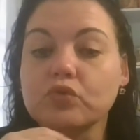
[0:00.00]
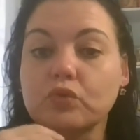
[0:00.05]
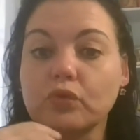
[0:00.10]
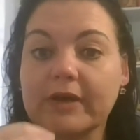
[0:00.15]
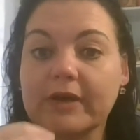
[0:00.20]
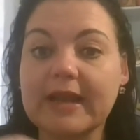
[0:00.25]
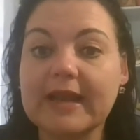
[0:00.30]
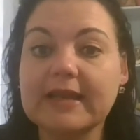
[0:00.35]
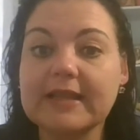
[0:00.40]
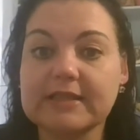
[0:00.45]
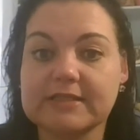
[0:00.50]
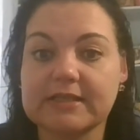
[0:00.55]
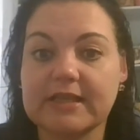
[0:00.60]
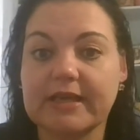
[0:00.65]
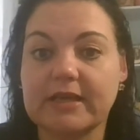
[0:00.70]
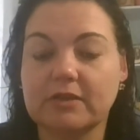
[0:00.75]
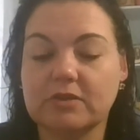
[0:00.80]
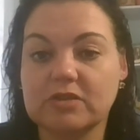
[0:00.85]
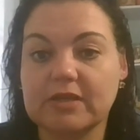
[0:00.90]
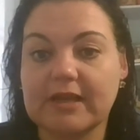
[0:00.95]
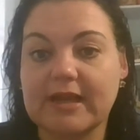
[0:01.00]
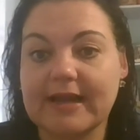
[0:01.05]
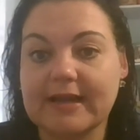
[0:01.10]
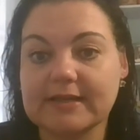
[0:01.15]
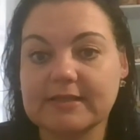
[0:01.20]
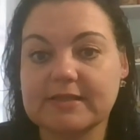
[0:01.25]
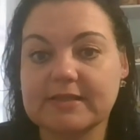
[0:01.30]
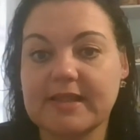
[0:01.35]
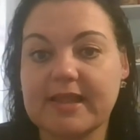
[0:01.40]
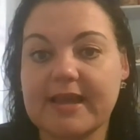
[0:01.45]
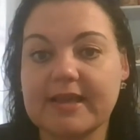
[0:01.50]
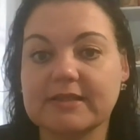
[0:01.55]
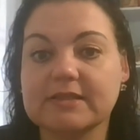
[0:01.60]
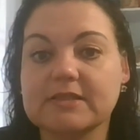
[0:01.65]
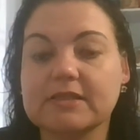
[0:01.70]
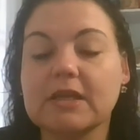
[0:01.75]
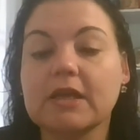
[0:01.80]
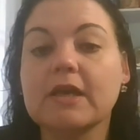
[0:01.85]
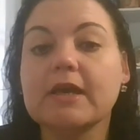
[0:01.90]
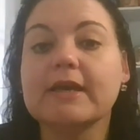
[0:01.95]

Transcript: really saying to us that,